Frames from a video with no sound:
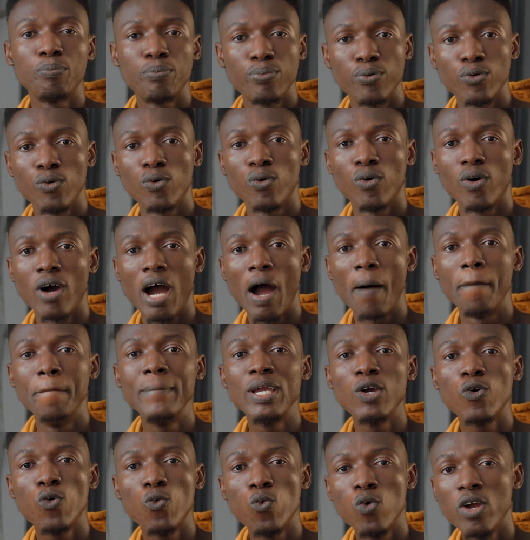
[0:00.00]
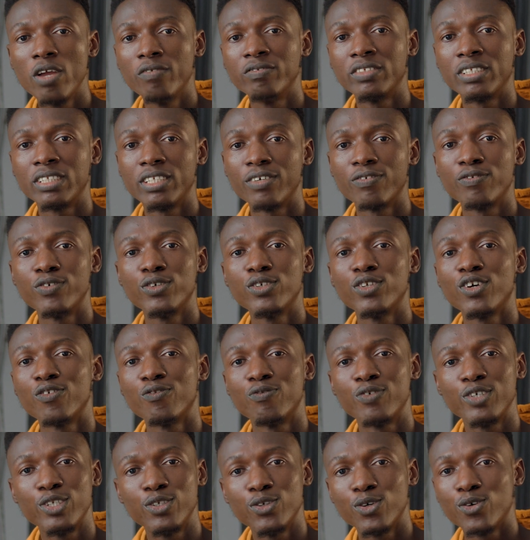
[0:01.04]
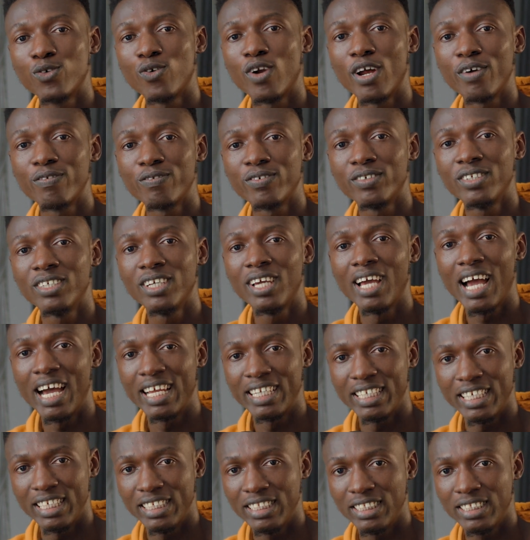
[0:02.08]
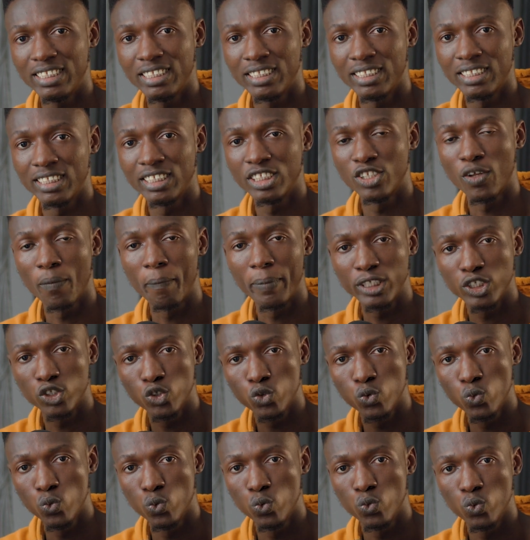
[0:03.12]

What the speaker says: pro and make waves in the field of videography and editing. Number two